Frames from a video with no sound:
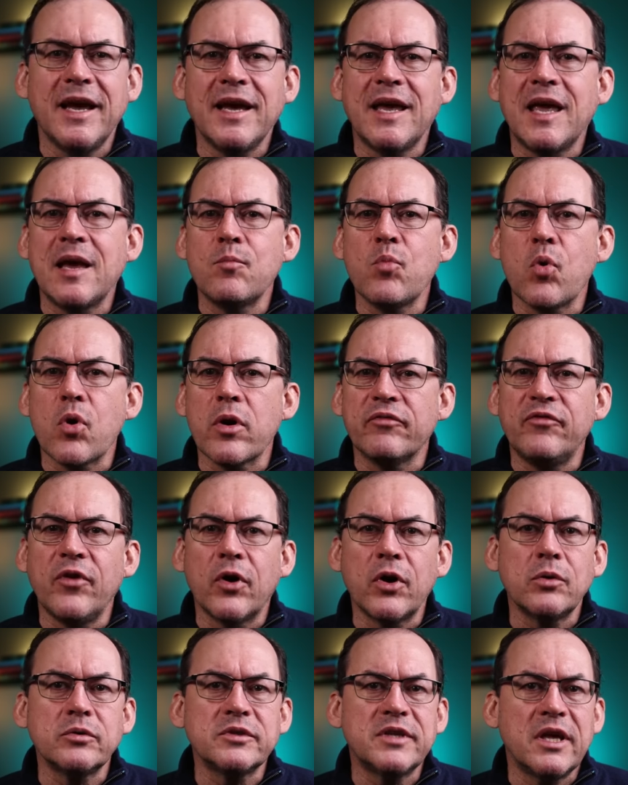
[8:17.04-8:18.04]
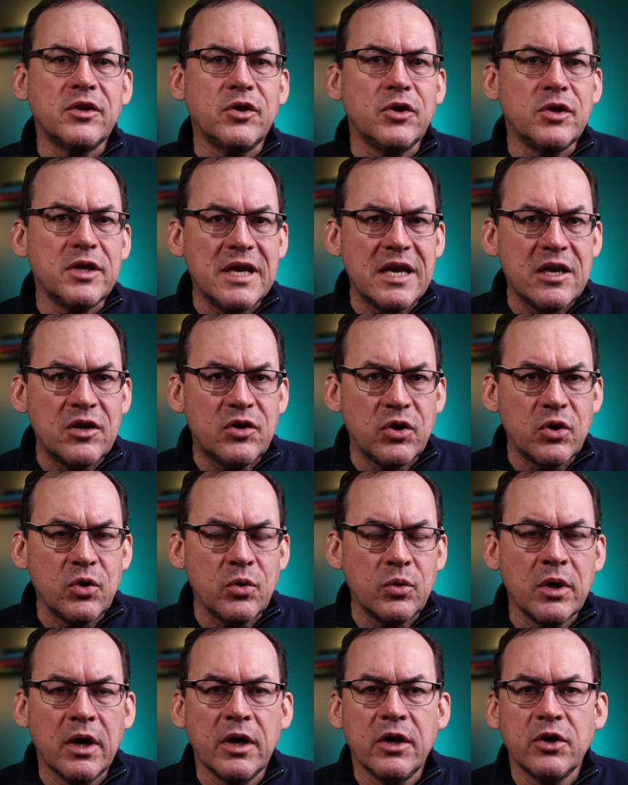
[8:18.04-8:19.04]
taking more photos than you need
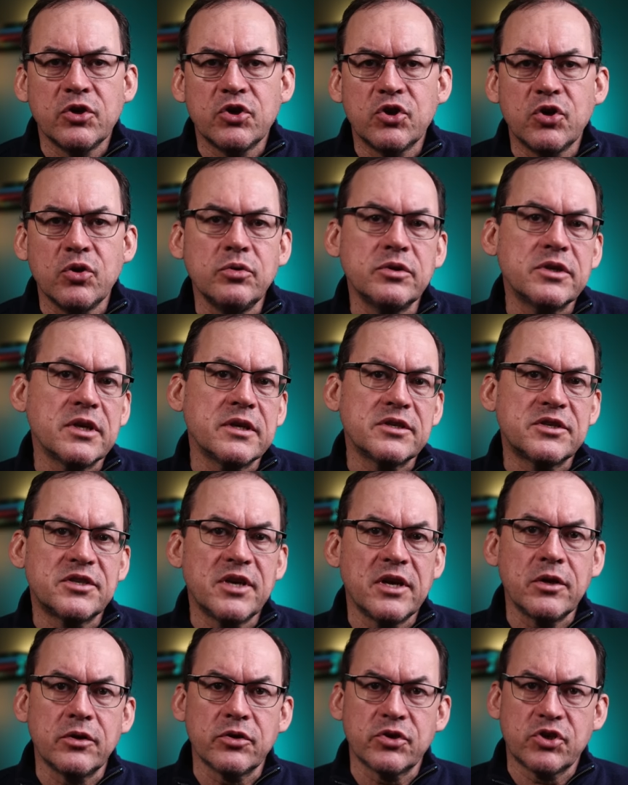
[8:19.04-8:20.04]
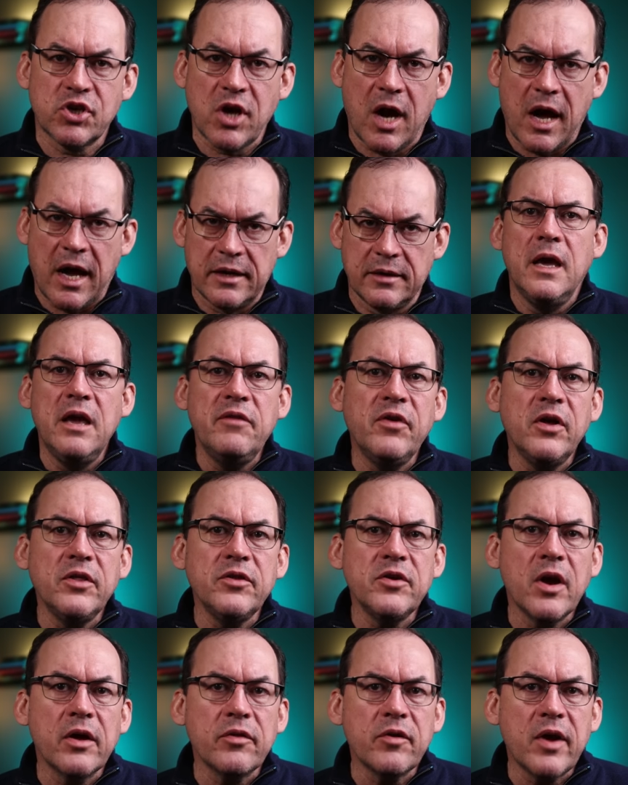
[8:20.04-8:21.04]
to, choose single shot. If on
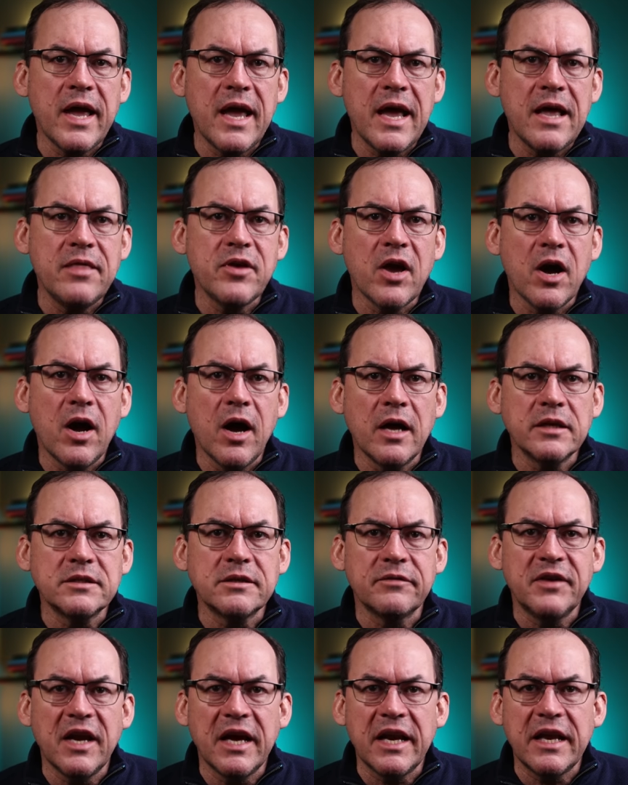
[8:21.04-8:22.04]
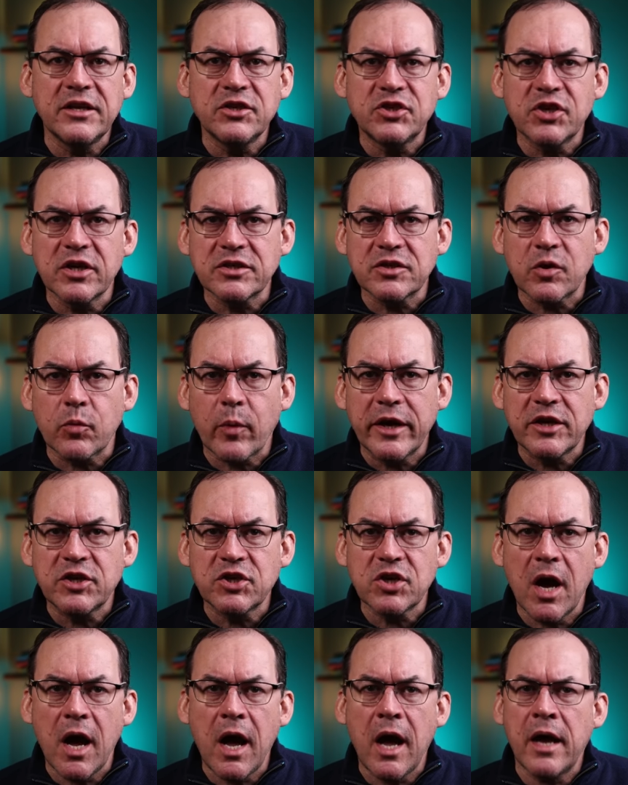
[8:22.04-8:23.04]
the other hand, the odds of getting just the right
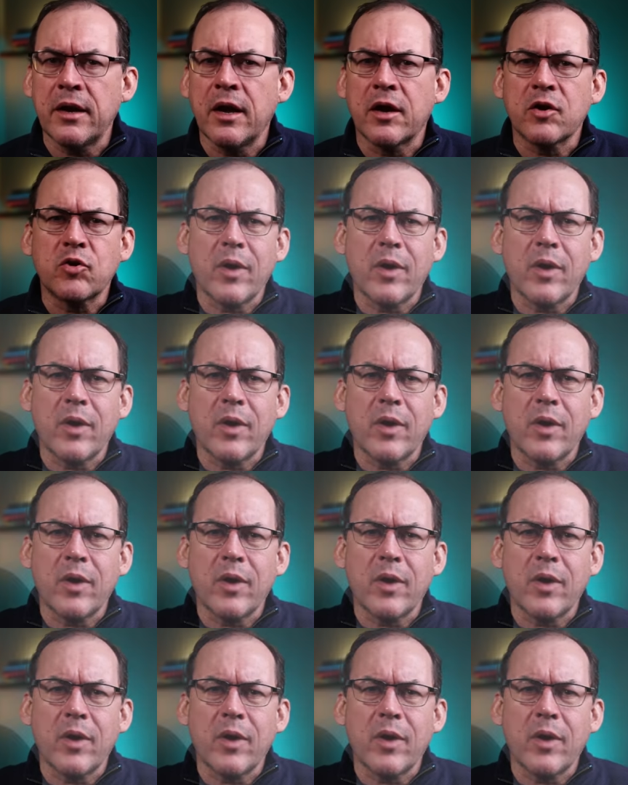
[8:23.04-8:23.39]
shot, a